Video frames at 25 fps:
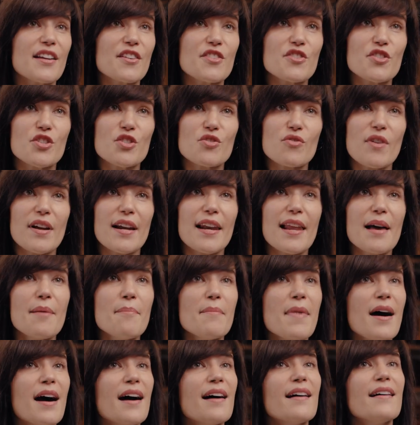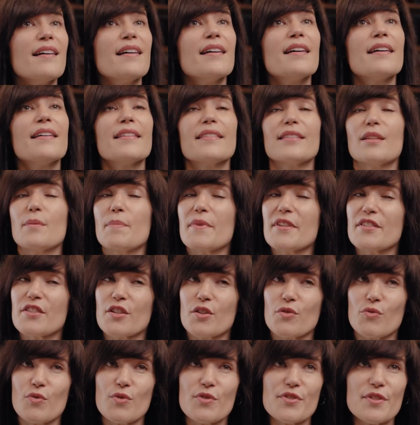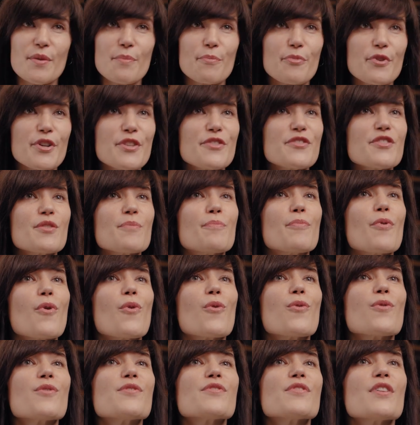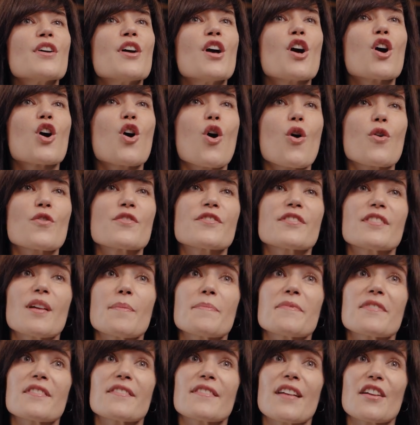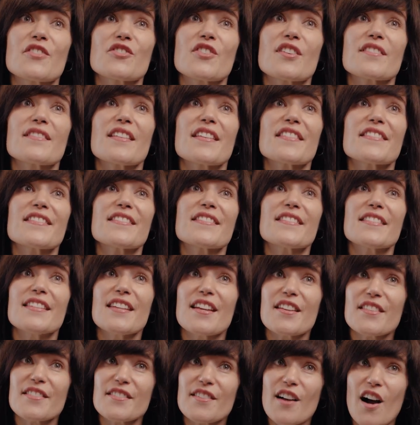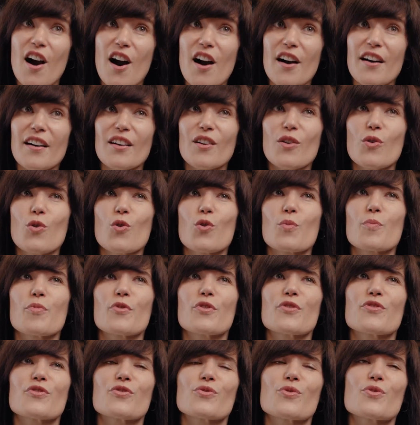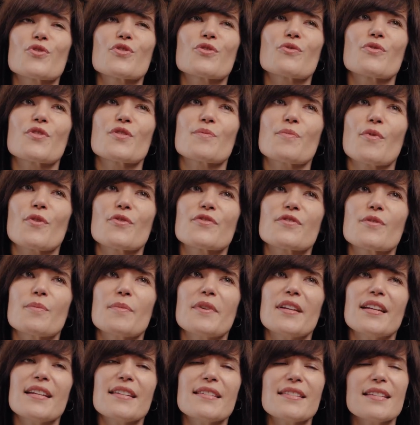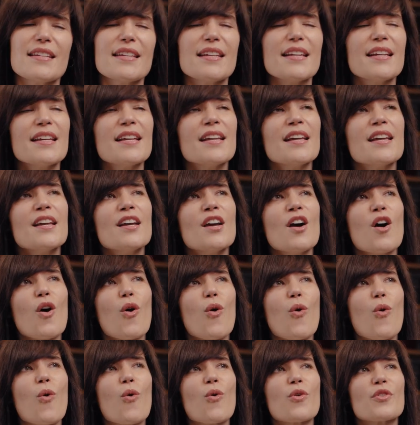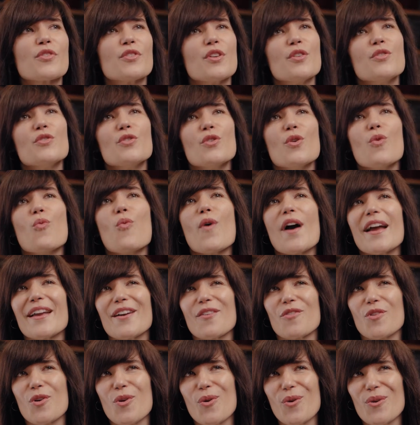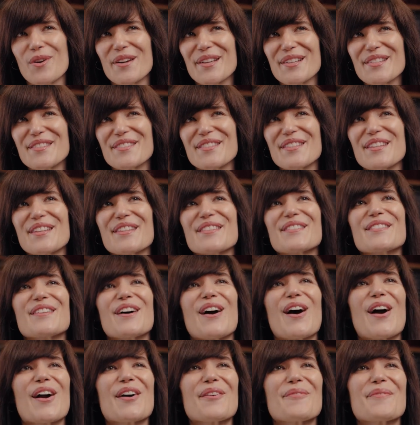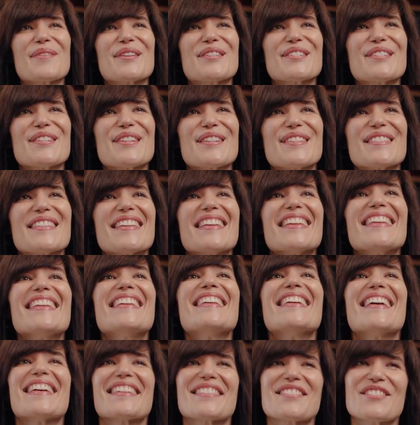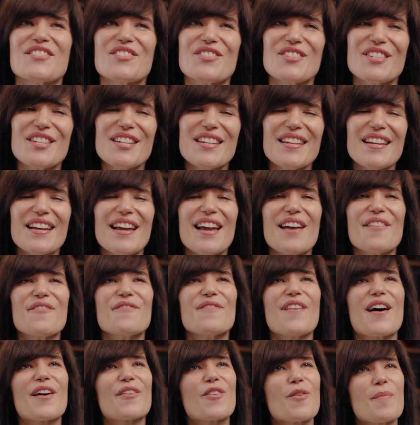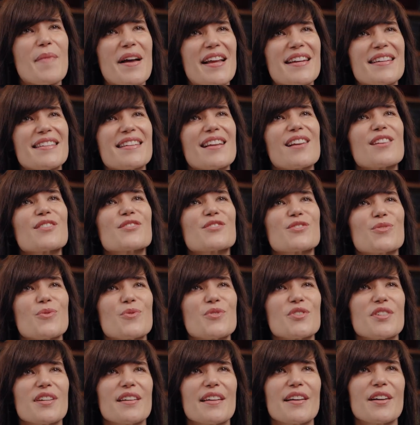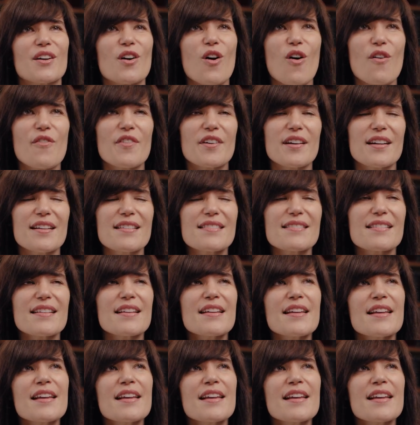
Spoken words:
energy trilemma, the basic rules and principles, concepts such as CSR, corporate social responsibility, or the new way of calling CSR, which is ESG, environmental, social, and governance,